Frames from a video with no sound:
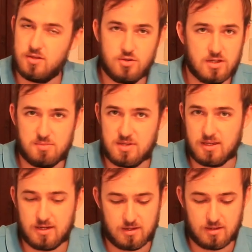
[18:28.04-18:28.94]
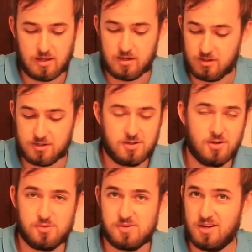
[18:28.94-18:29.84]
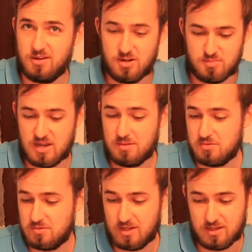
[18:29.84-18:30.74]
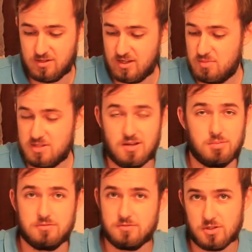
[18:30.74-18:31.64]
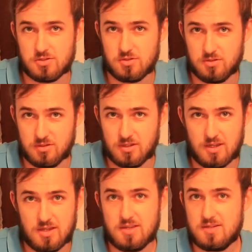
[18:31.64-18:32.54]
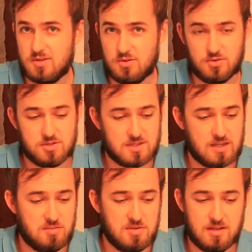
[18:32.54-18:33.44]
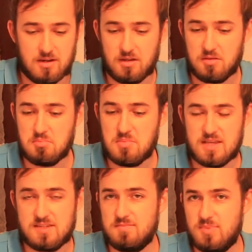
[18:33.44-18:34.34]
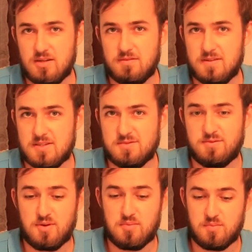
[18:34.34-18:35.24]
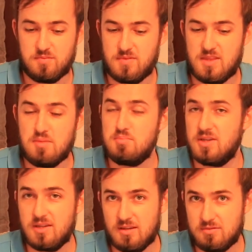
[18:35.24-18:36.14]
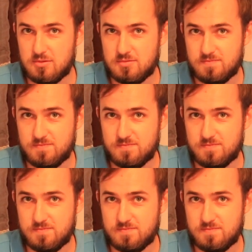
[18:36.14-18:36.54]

you're going to be getting a lot of gold, a lot of marble, and you're going to be top of virtue. So you're just going to be getting massive benefits from them being evil.